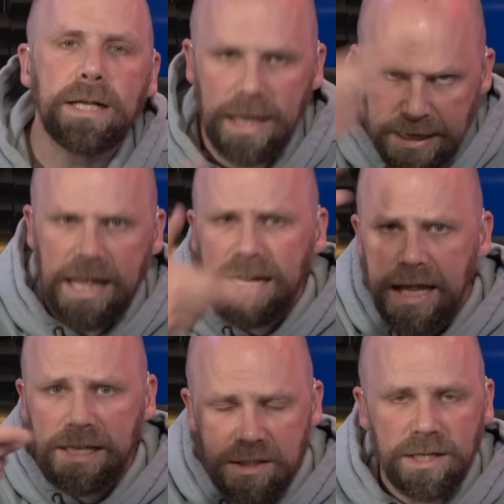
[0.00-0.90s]
And then it
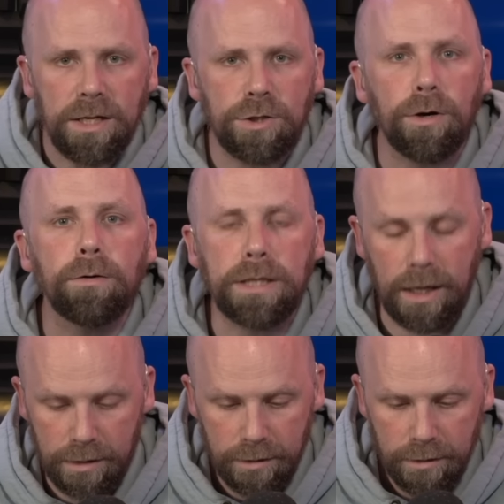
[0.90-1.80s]
ends the intro
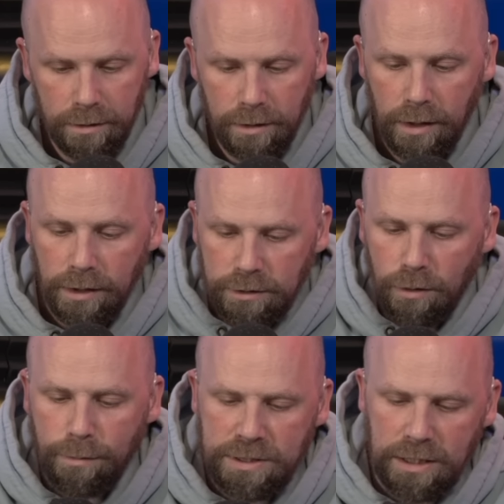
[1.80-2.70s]
again. So
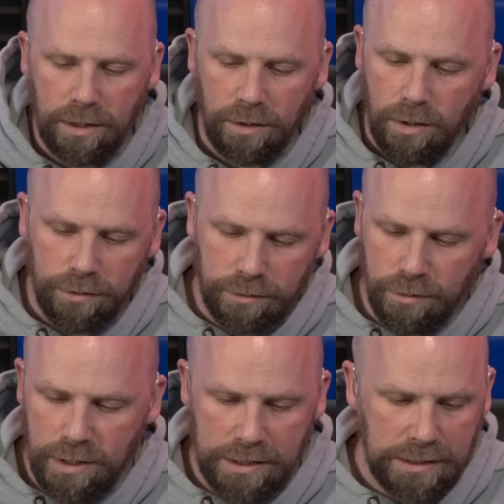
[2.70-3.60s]
I'm sitting here going
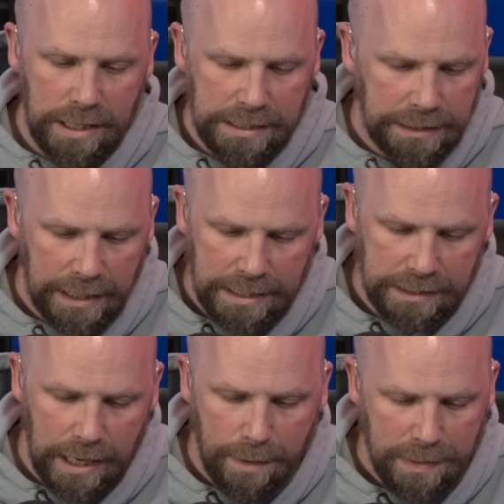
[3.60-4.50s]
through this like
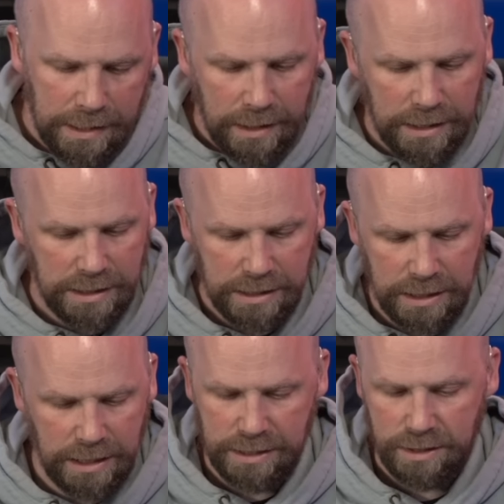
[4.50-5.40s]
I mean, this
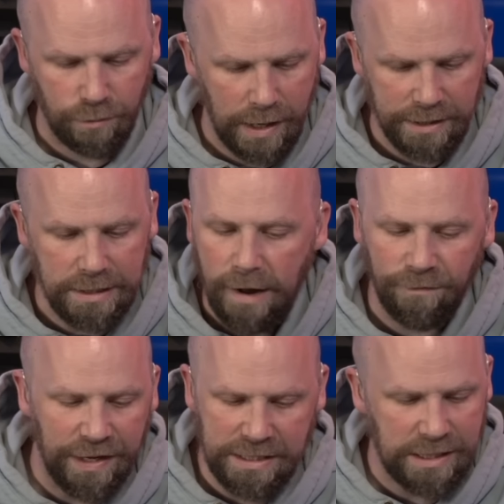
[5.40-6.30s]
is great stuff.
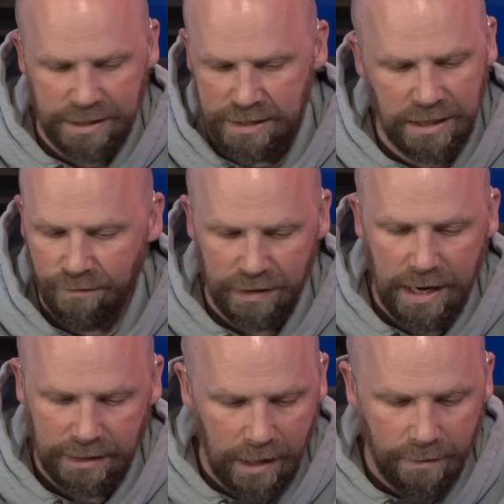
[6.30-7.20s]
This is the stuff that
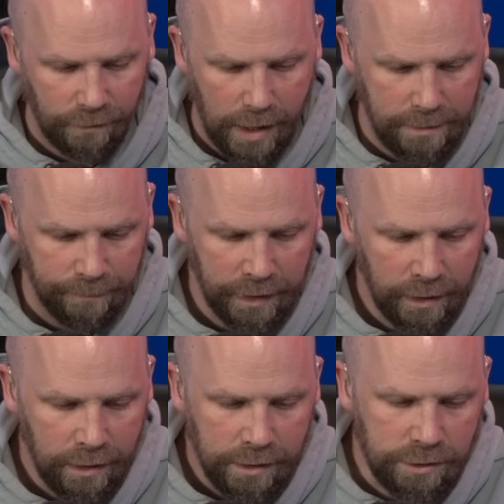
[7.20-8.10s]
I love, right?
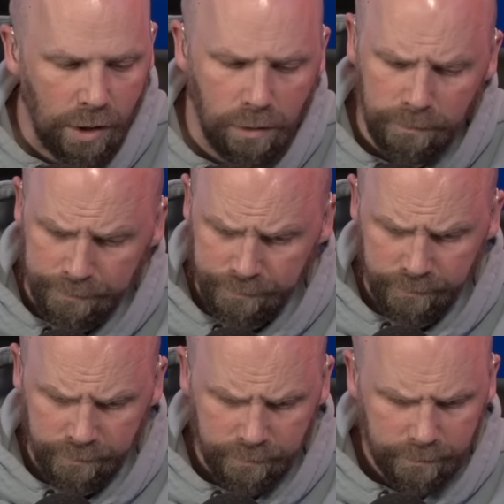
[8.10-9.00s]
So
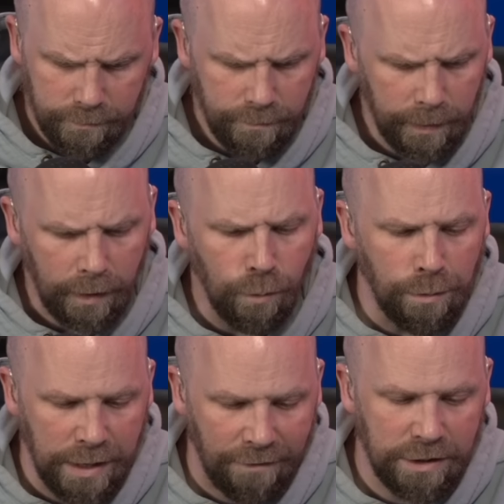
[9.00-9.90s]
we
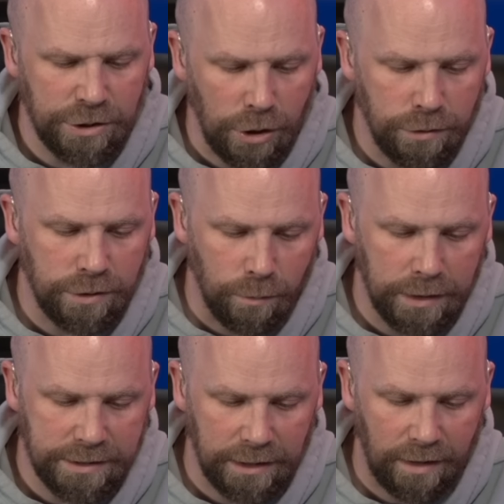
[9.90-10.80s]
were never the chosen
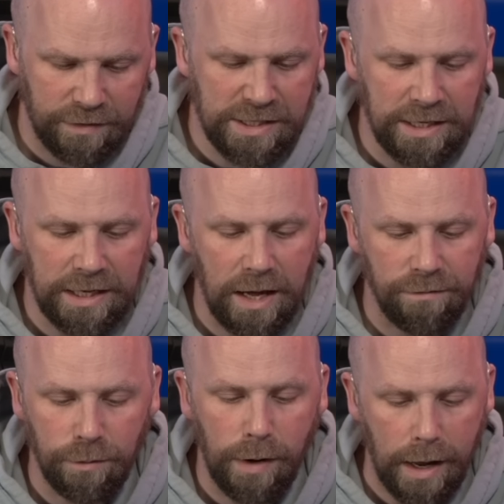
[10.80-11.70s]
ones. They left us in a
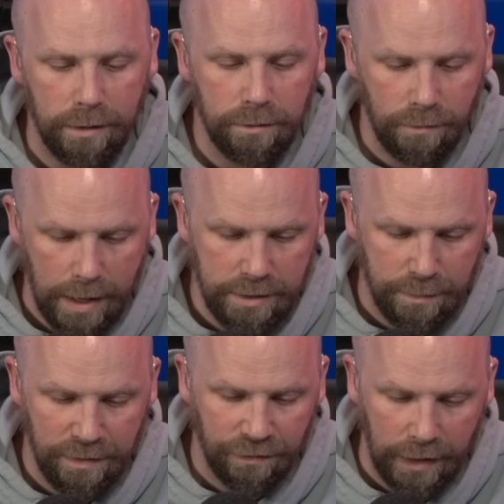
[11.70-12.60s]
cave to rot, right? To
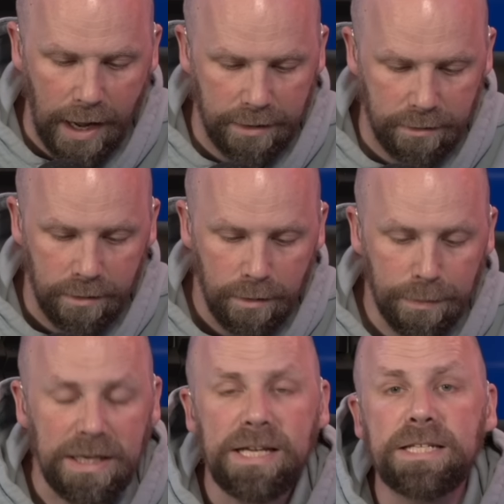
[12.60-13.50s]
be forgotten.
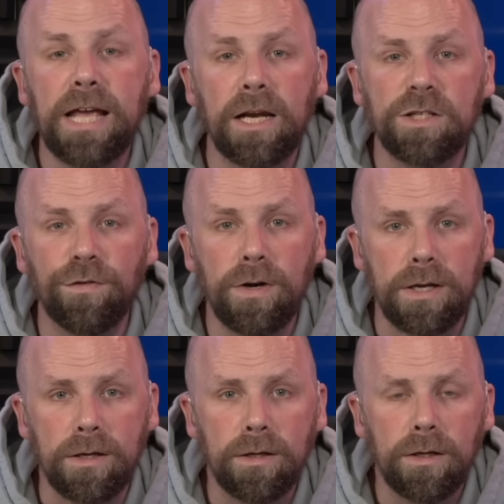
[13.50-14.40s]
But he set us free.